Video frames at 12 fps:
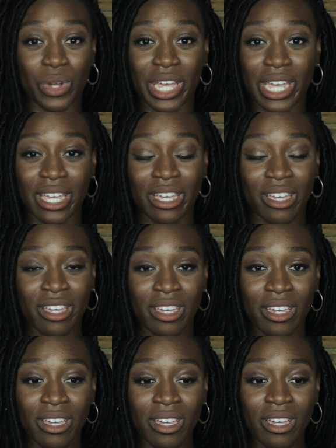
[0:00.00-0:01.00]
way
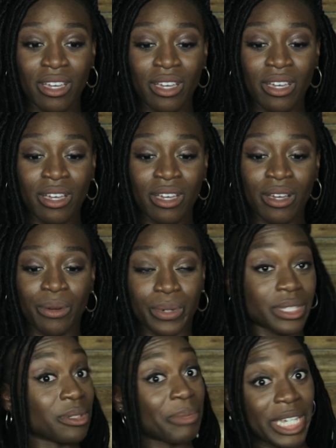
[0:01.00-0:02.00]

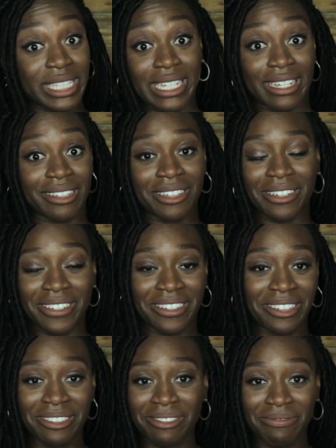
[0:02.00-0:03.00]
was amazing.
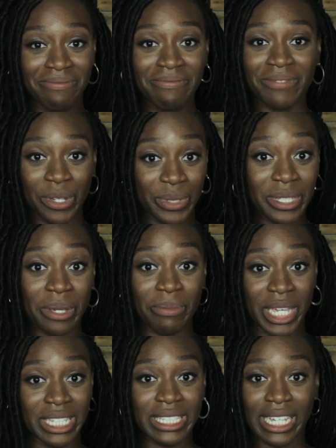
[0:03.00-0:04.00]
It was
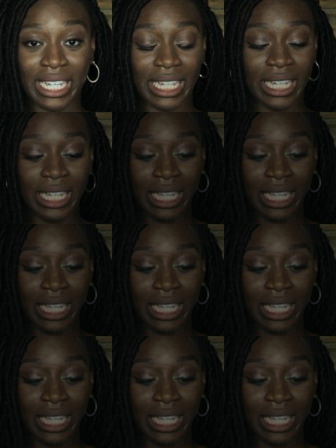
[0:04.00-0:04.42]
amazing.